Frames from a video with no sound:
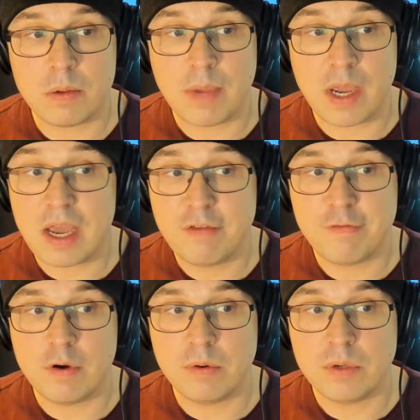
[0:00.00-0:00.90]
my
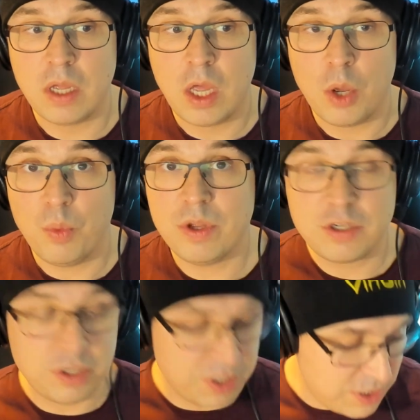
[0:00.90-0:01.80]
iPhone,
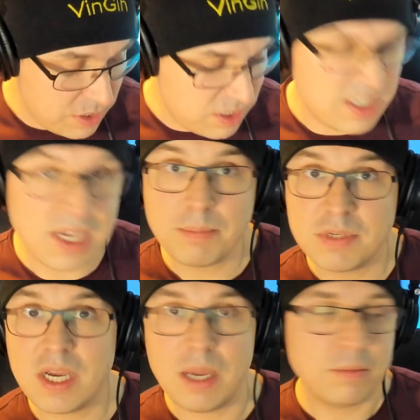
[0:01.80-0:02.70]
which
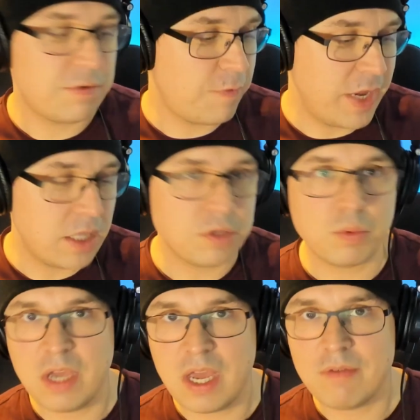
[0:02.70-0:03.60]
sometimes fails
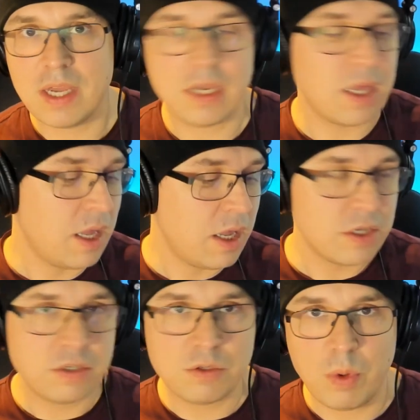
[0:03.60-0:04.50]
when you have like
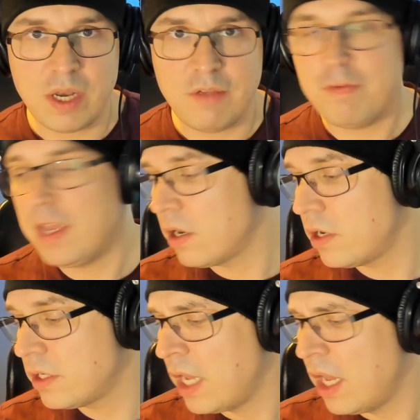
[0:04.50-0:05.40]
sweaty
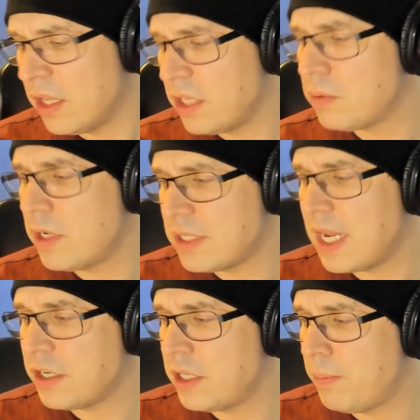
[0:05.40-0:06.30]
fingers. This one is
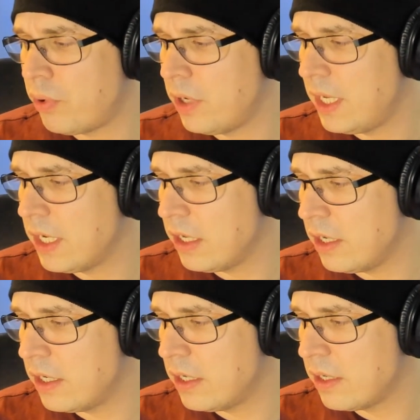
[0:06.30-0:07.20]
actually pretty
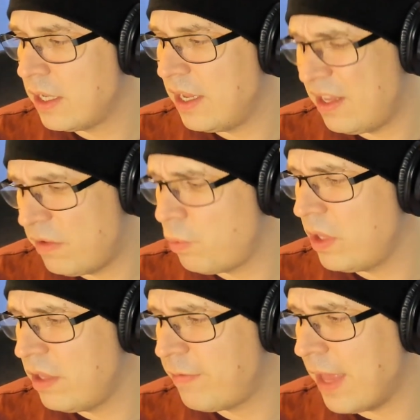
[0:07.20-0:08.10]
good, and it's
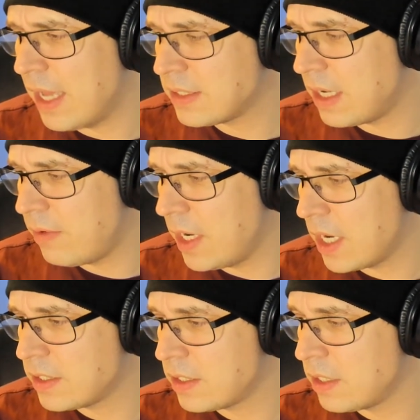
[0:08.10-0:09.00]
really fast. I think
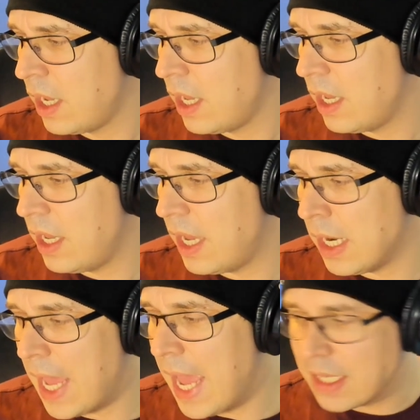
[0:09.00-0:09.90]
it's
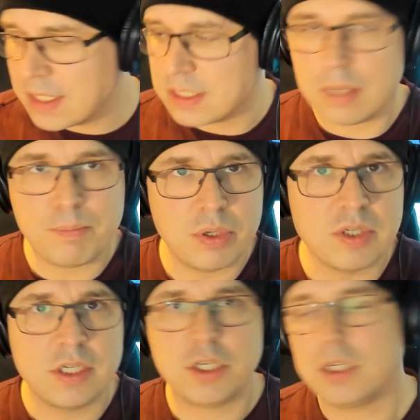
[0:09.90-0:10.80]
an excellent
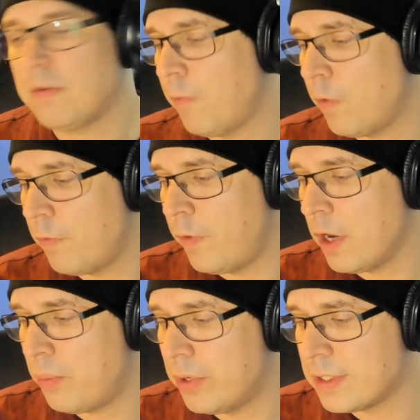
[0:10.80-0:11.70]
position for a
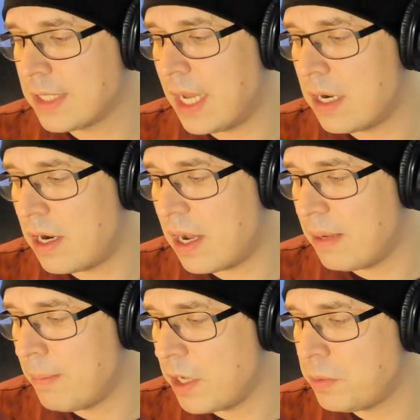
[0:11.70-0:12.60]
fingerprint scanner. I
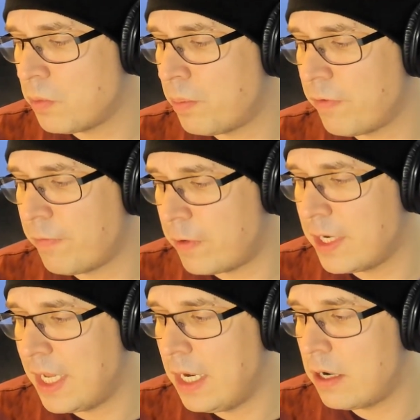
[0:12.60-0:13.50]
much more prefer
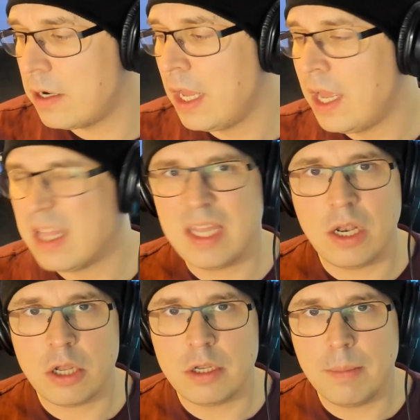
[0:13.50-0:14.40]
it here than
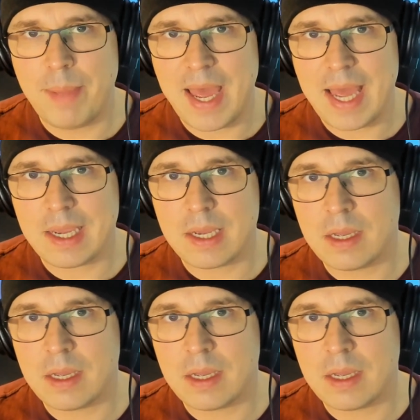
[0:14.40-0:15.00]
on the back,